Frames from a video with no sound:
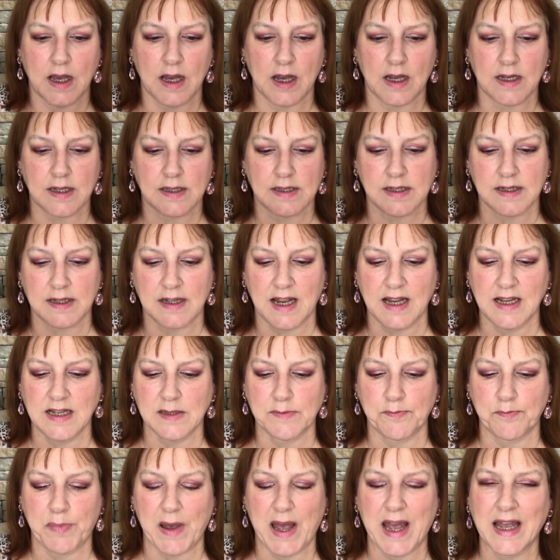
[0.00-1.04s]
and it's a nice
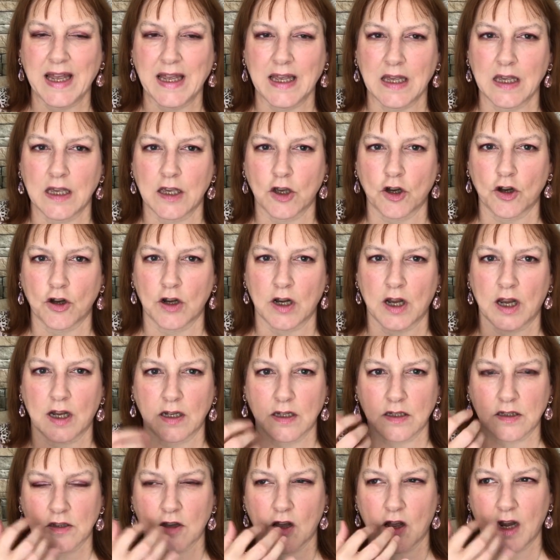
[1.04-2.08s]
pinky colour, and
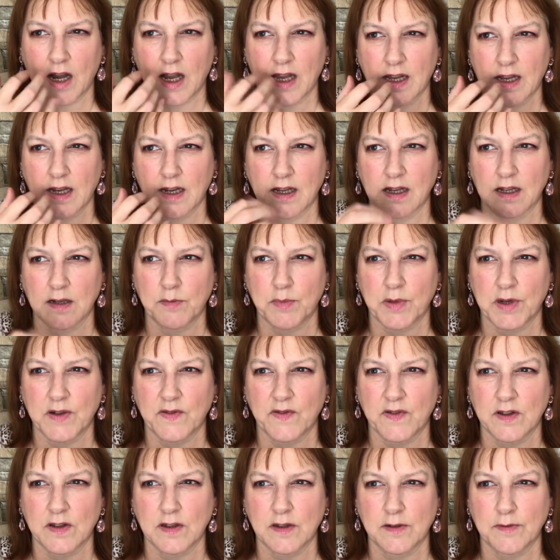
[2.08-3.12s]
it's got like a little bit of
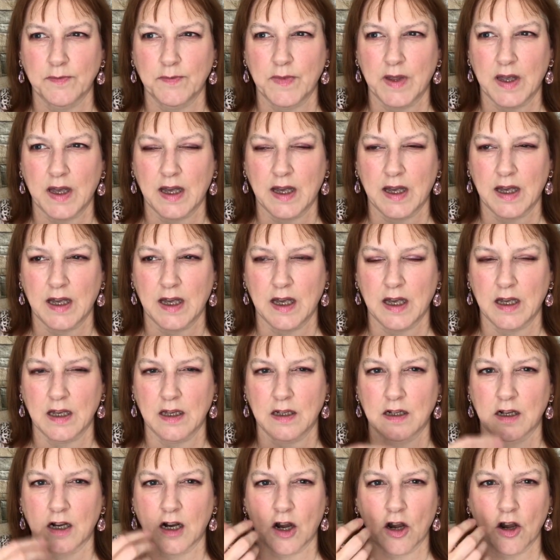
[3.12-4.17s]
a
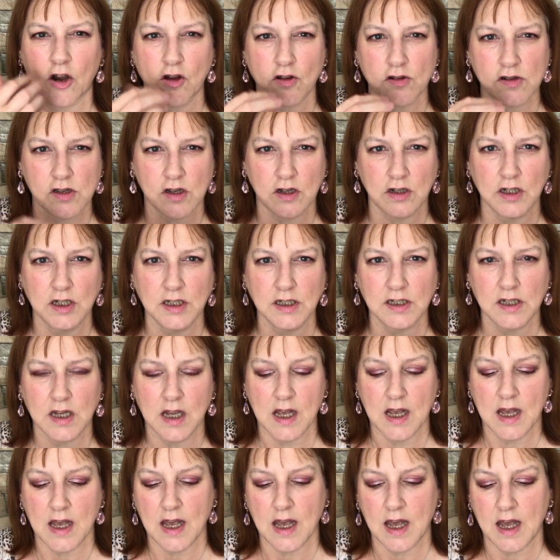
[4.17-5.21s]
gloss on it.
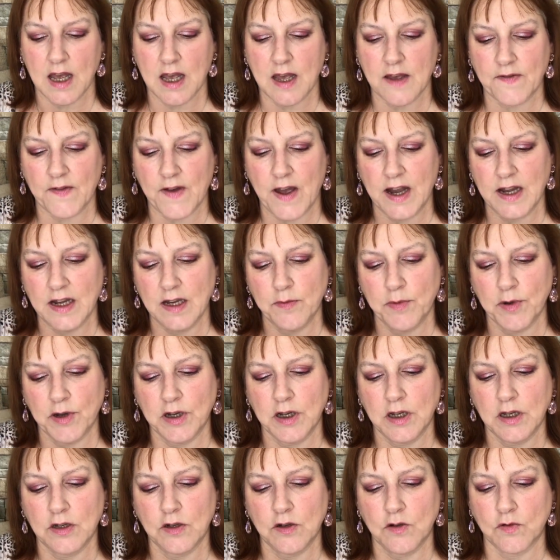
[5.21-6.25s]
If
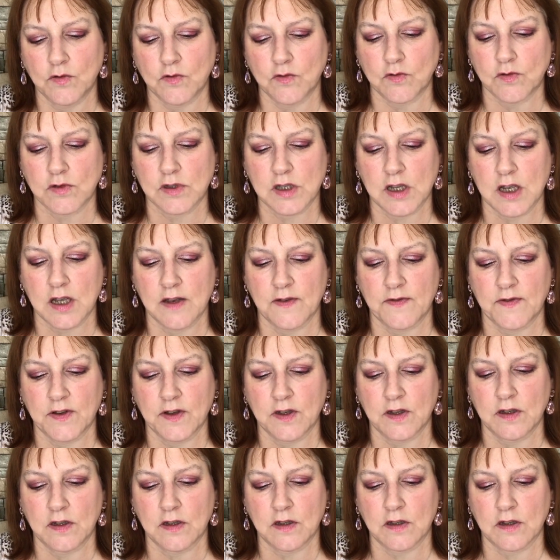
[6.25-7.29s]
anybody knows of
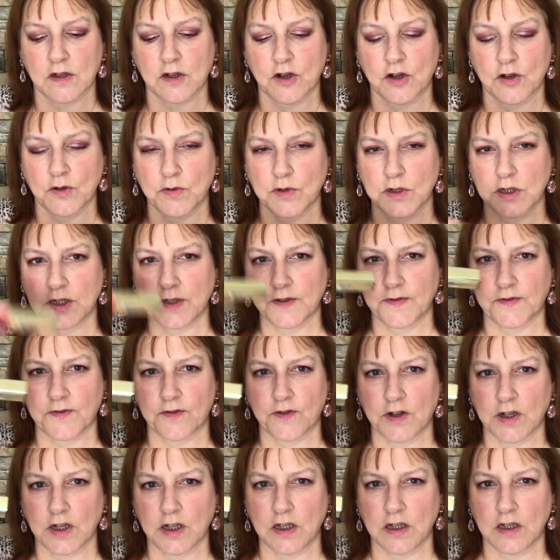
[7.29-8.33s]
a
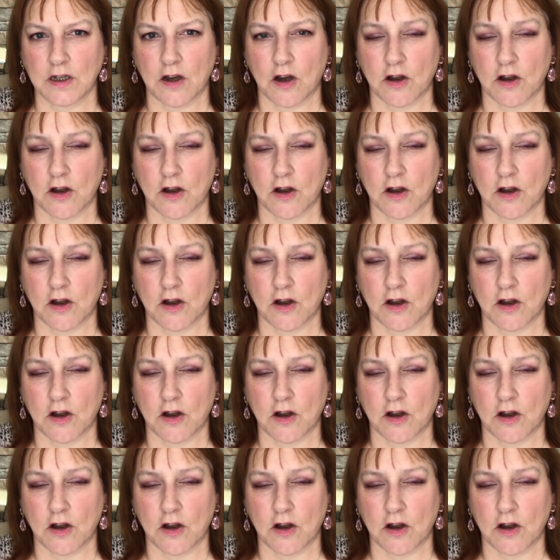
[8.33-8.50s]
cruelty-free